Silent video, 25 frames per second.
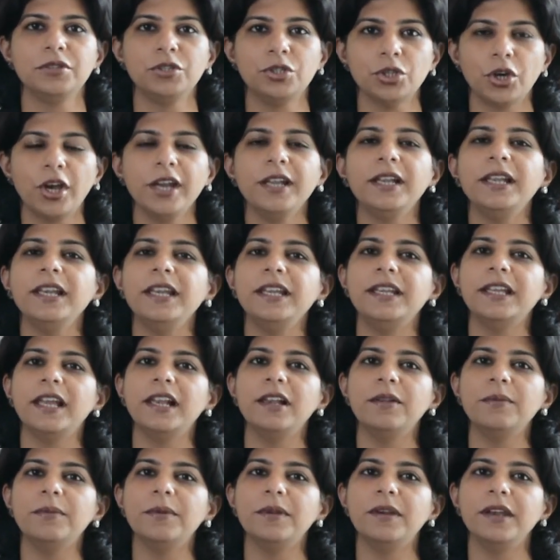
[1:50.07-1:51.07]
jointly
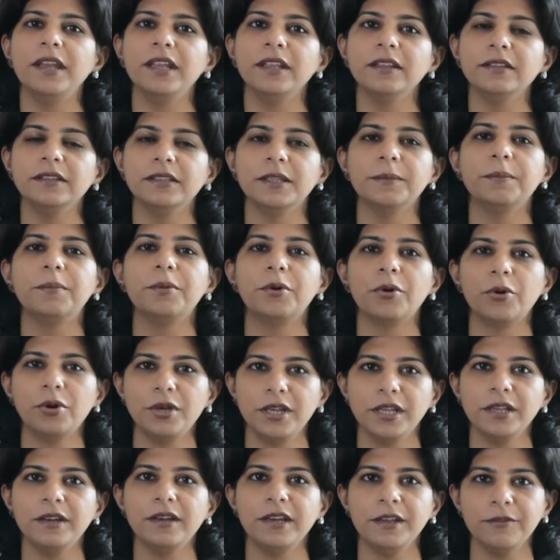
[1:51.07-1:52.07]
delivering the
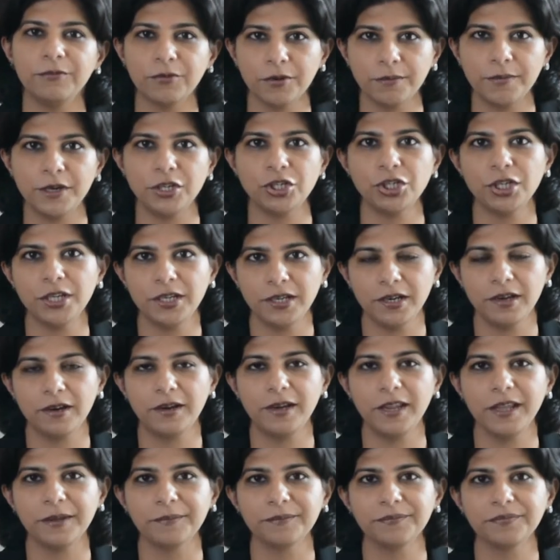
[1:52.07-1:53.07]
prodegree for machine
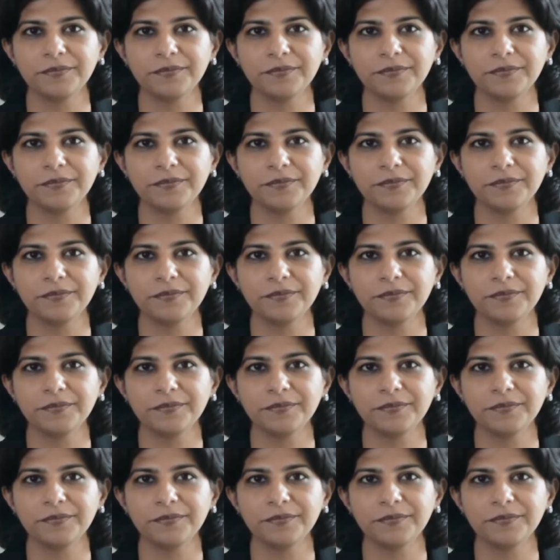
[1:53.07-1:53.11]
learning.